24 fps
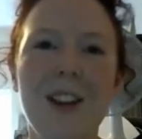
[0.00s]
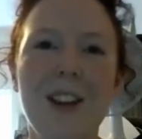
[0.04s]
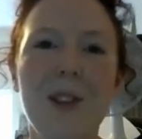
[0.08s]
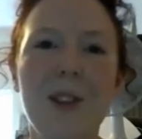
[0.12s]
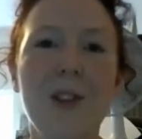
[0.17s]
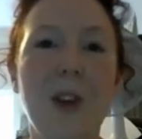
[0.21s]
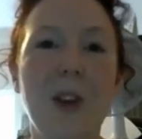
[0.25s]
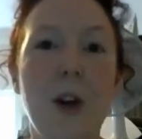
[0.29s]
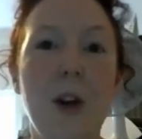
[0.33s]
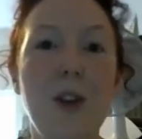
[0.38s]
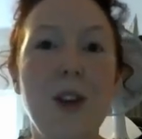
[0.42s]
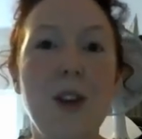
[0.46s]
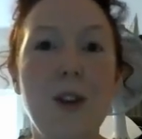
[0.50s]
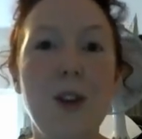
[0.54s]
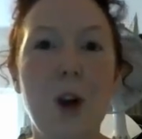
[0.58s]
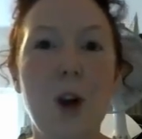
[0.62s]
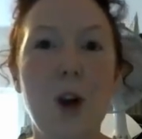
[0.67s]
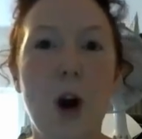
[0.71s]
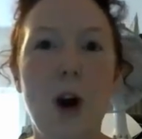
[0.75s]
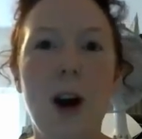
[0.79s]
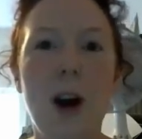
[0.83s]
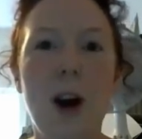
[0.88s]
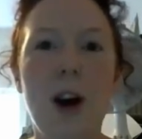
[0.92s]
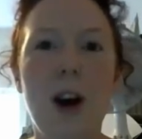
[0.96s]
So you've
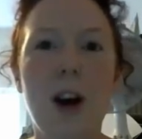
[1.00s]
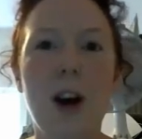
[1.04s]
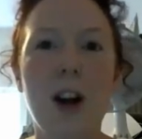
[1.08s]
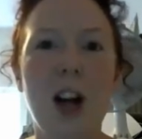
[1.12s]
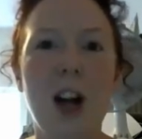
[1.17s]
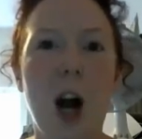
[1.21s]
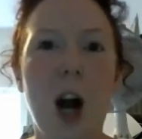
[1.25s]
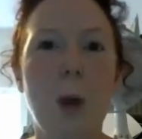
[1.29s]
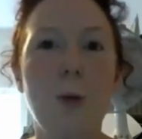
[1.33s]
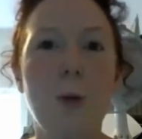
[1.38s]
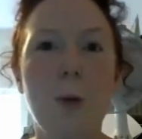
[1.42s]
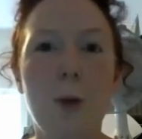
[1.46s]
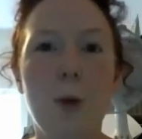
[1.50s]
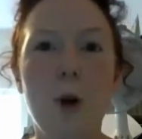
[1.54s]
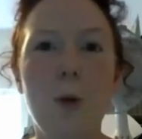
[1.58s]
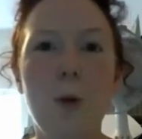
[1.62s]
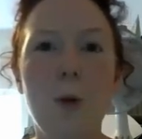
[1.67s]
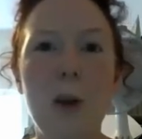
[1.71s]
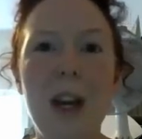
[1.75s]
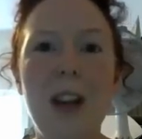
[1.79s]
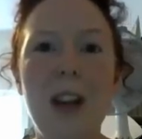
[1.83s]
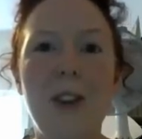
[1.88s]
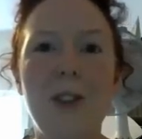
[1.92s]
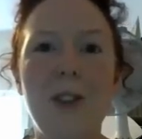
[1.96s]
got a couple more
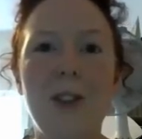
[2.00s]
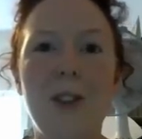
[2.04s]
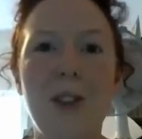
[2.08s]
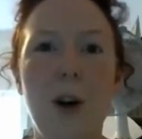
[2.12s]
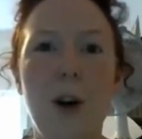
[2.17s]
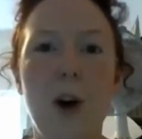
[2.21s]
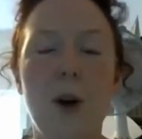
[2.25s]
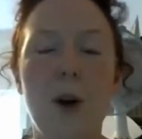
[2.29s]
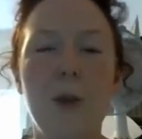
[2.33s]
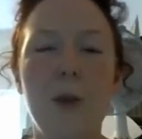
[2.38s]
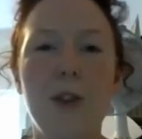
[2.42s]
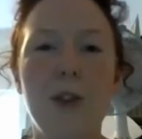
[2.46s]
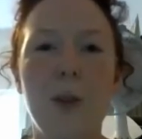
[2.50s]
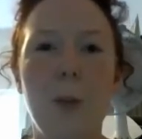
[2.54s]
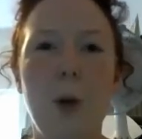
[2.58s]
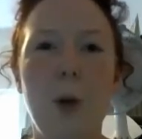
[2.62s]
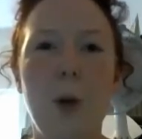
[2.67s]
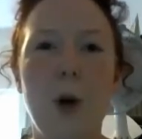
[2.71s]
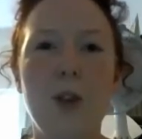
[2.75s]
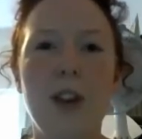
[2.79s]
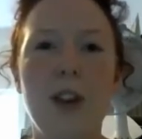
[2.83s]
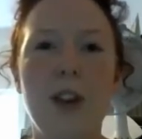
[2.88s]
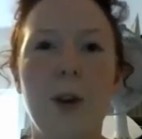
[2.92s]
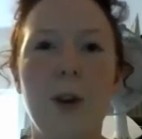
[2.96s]
weeks of some
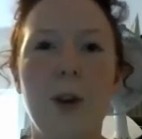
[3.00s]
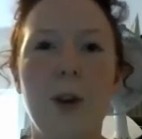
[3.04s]
lockdown